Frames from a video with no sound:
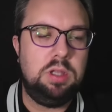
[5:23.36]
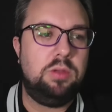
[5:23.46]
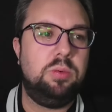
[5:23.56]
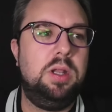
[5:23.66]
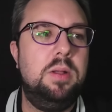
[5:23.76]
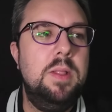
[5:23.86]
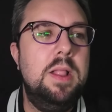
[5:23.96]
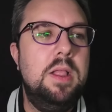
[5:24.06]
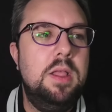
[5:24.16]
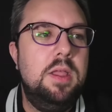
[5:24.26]
was weird.
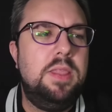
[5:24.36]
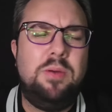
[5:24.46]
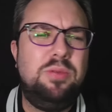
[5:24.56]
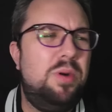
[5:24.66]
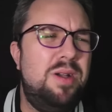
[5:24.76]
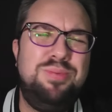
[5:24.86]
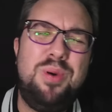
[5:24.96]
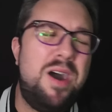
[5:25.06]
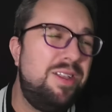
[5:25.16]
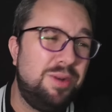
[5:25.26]

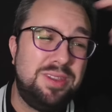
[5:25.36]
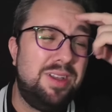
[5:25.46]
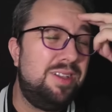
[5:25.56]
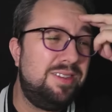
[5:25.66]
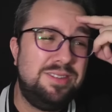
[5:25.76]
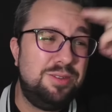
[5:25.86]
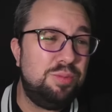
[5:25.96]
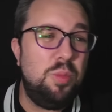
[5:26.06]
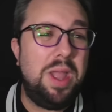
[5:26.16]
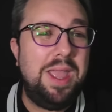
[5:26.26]
Why do I... It's
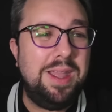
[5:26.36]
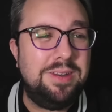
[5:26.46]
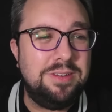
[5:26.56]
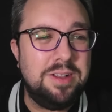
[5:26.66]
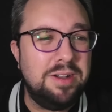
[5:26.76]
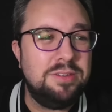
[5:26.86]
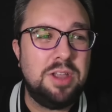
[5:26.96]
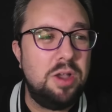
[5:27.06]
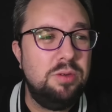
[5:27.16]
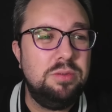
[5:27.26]
just weird.
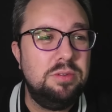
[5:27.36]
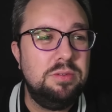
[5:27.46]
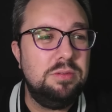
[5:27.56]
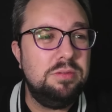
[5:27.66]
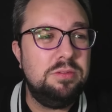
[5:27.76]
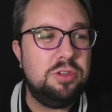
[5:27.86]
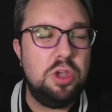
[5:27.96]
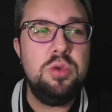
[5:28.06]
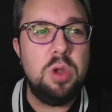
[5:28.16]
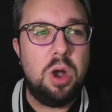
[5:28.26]

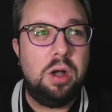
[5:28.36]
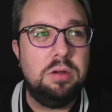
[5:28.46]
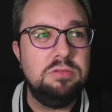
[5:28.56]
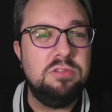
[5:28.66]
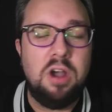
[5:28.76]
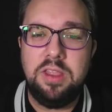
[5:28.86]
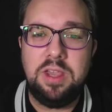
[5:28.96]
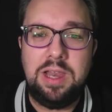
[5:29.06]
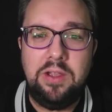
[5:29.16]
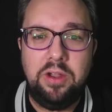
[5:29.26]
Do not write
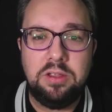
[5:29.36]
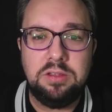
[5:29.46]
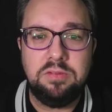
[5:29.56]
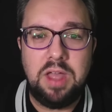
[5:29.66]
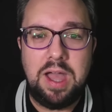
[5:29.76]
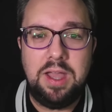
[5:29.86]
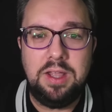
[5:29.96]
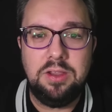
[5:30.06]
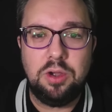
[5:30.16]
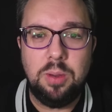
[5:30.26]
the lyrics of that
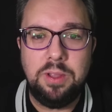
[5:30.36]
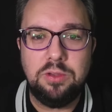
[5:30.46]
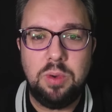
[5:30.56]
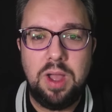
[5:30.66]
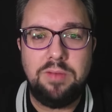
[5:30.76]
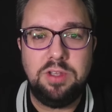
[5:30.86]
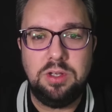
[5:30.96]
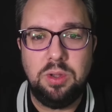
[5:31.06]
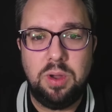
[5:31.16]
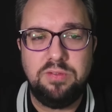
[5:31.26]
in the comments, whatever you
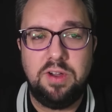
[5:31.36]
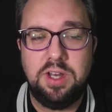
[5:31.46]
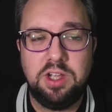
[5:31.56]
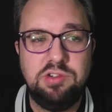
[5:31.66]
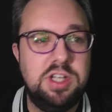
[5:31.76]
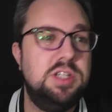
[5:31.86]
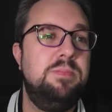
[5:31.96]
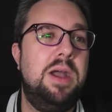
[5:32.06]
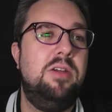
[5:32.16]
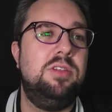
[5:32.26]
do. I'd find it cringe
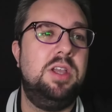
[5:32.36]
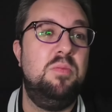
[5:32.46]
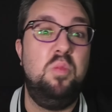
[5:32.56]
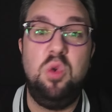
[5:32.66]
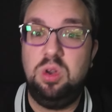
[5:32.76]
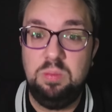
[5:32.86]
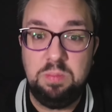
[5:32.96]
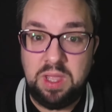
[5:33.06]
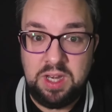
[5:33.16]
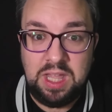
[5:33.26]
embarrassing and wouldn't
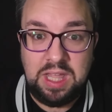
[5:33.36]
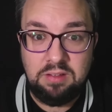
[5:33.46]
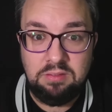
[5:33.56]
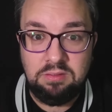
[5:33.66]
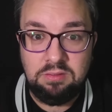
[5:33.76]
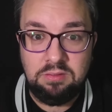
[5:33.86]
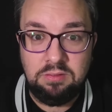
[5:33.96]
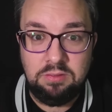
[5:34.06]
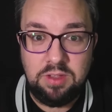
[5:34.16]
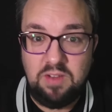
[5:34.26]
pin it.
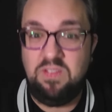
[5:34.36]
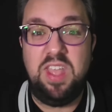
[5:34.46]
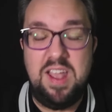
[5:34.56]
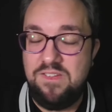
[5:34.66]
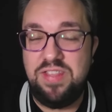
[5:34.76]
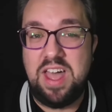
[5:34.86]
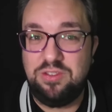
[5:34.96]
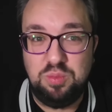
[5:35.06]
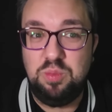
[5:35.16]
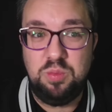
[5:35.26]
If
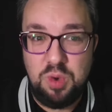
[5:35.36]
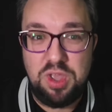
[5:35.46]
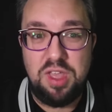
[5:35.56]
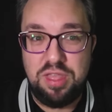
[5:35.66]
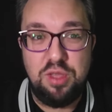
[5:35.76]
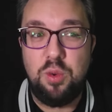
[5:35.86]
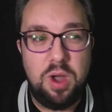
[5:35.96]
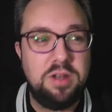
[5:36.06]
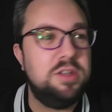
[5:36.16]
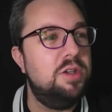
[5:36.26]
that's what you thought
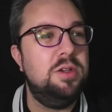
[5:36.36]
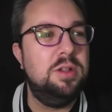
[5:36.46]
I'd do.